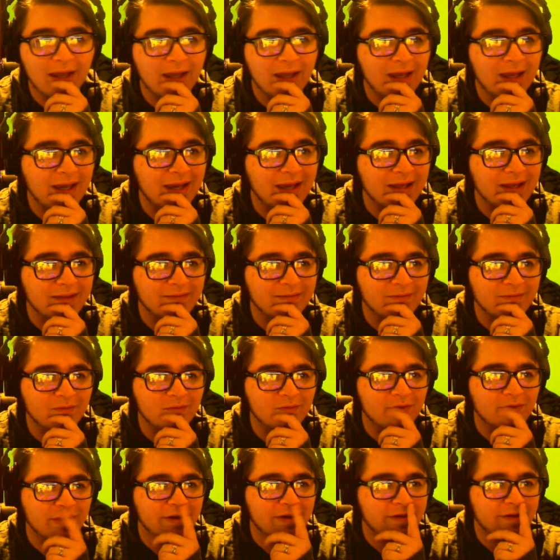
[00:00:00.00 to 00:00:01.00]
It
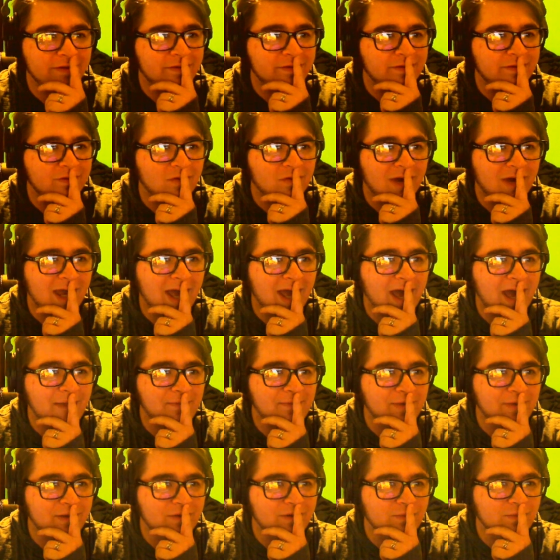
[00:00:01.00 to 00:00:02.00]
was what
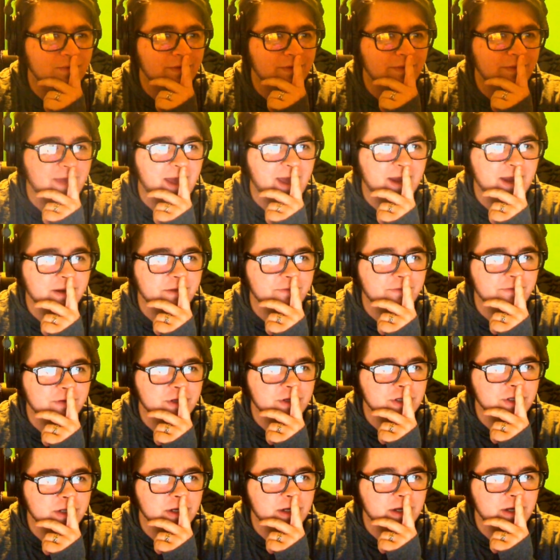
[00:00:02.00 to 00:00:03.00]
happened with
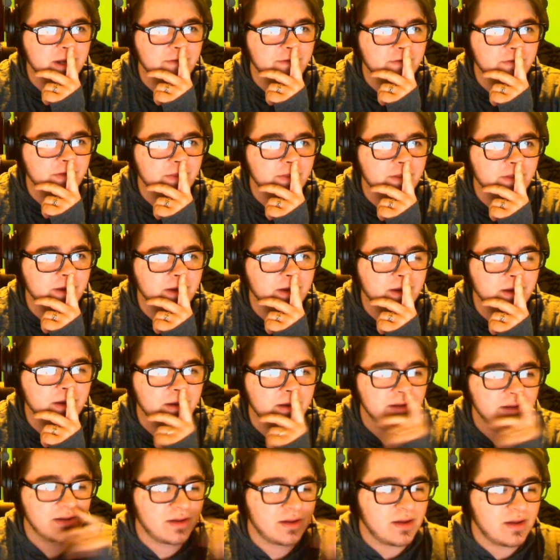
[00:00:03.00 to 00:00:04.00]
Activision and everything.
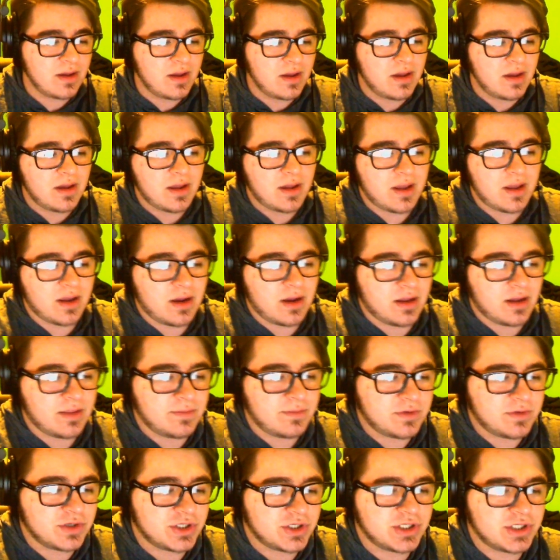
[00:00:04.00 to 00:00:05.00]
Hang on, let
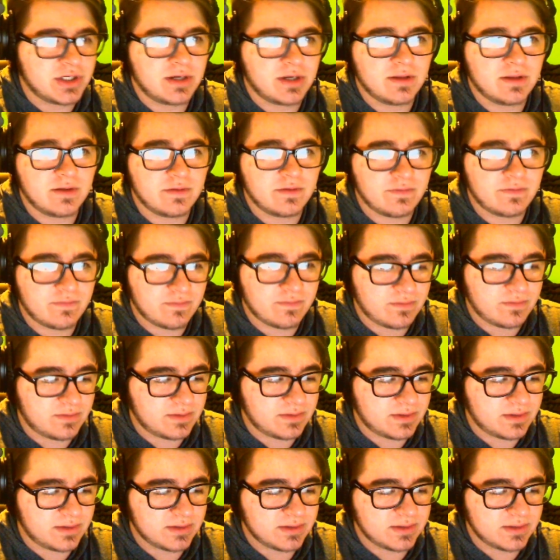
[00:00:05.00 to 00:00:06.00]
me just share this.
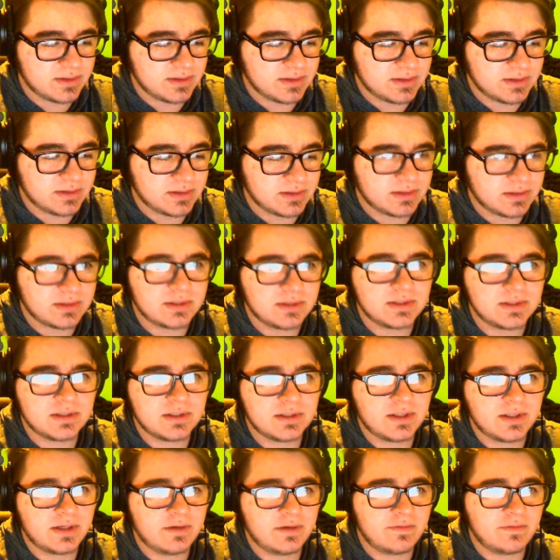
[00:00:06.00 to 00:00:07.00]
Is
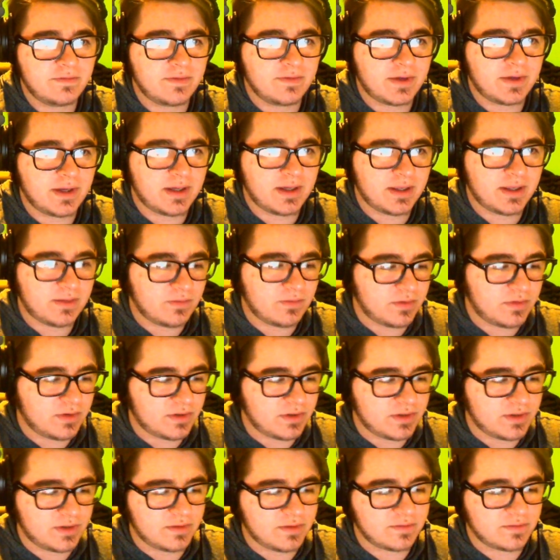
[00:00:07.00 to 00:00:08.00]
live, and we're
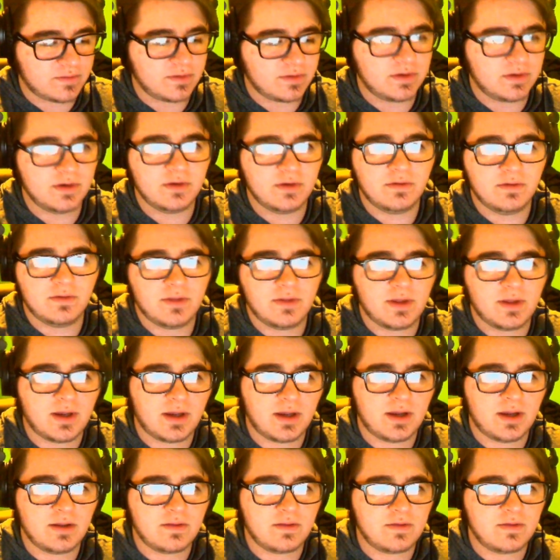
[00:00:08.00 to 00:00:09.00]
just gonna do
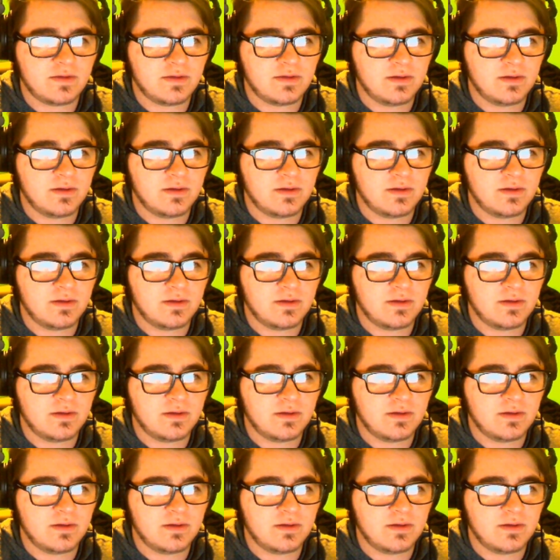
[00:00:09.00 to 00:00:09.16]
that,